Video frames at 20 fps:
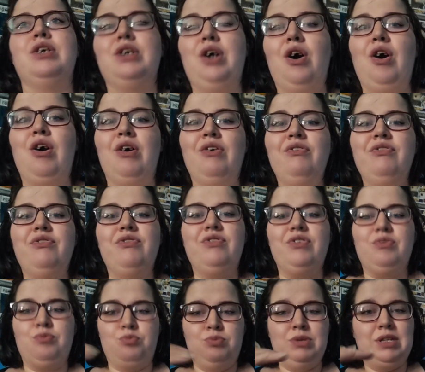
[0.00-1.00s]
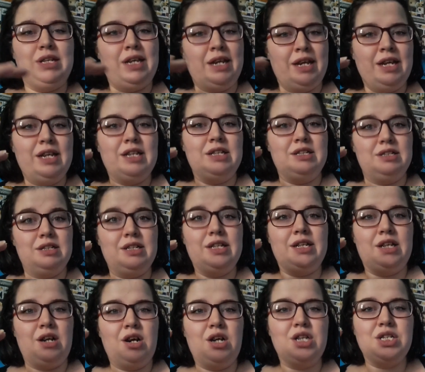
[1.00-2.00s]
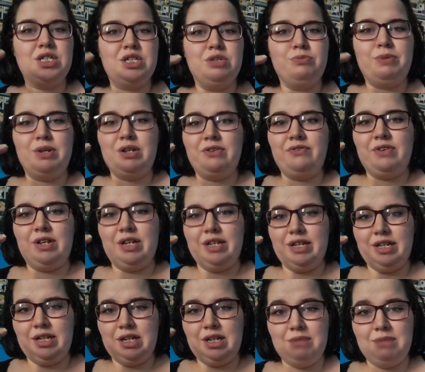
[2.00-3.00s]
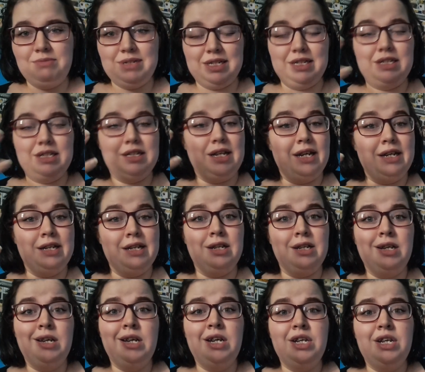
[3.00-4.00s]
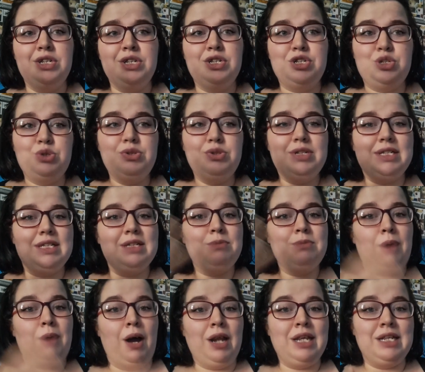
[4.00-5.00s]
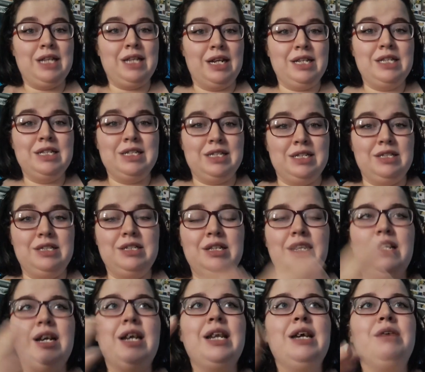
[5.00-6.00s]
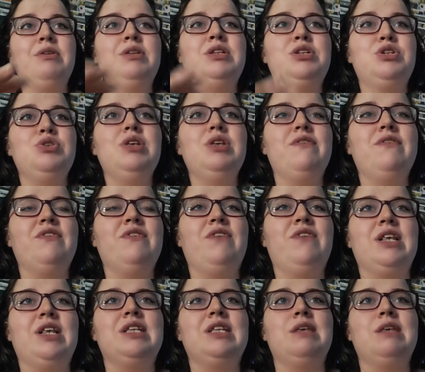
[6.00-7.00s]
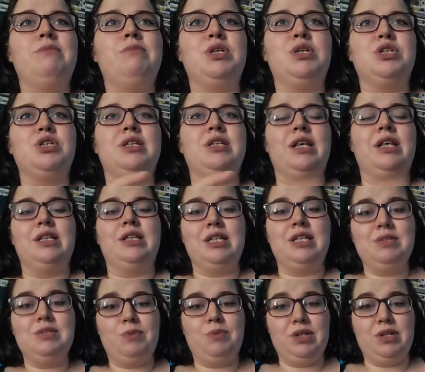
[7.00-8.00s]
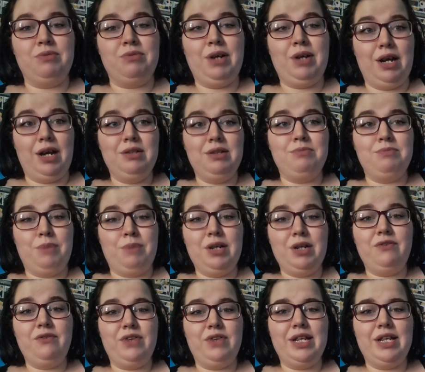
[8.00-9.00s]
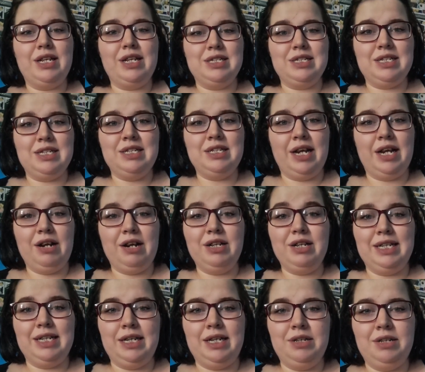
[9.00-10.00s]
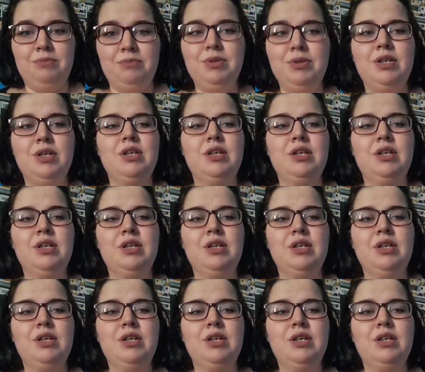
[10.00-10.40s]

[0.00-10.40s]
Golf, the head, like, honcho butterfly, comes in and shoots the body that he's in. And I do love the fact that they mentioned that this, but the butterfly that is inheriting him,